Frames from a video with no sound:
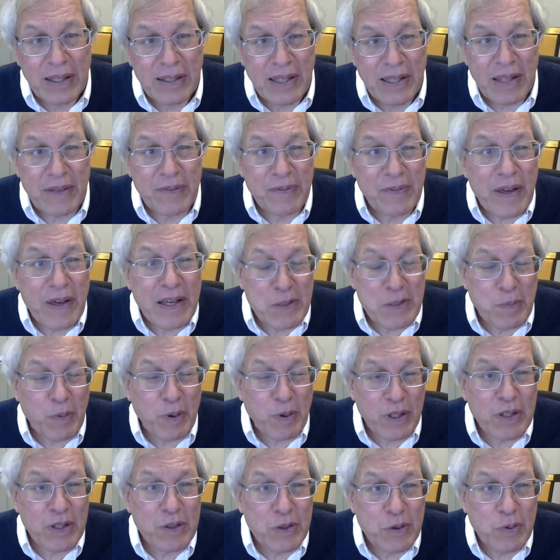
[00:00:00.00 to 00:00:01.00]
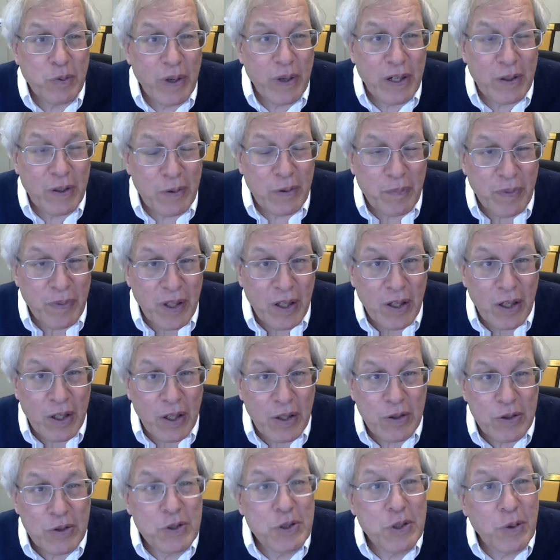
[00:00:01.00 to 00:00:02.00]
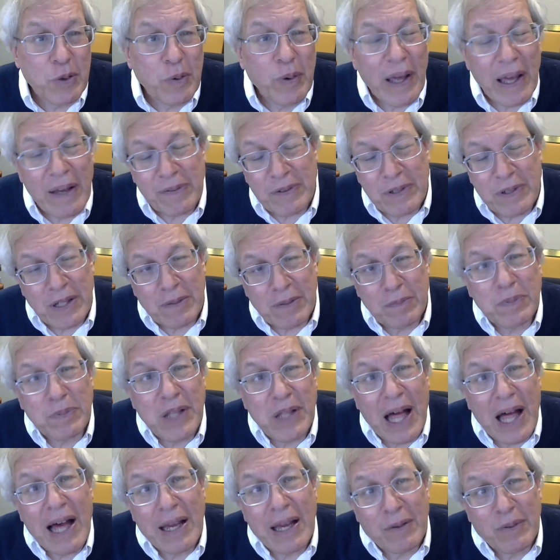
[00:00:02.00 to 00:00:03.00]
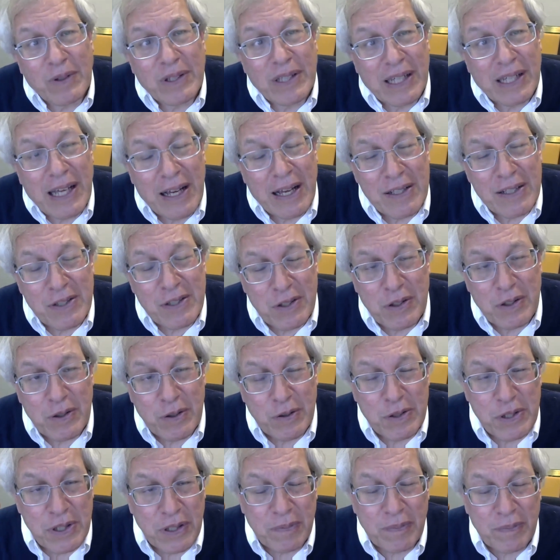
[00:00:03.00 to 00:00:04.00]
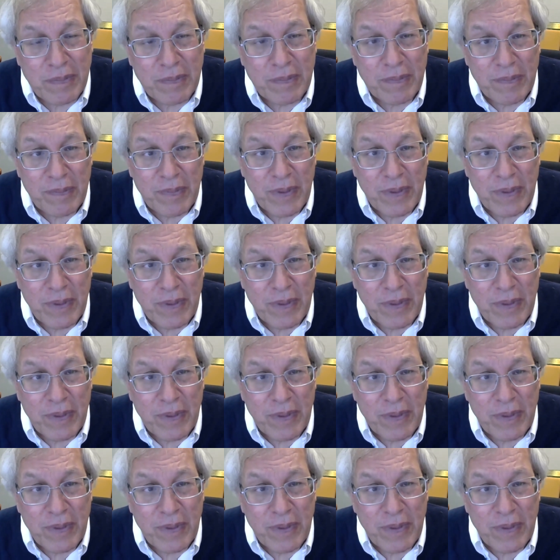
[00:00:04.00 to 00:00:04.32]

like Facebook and Twitter, do have to comply with the Constitution.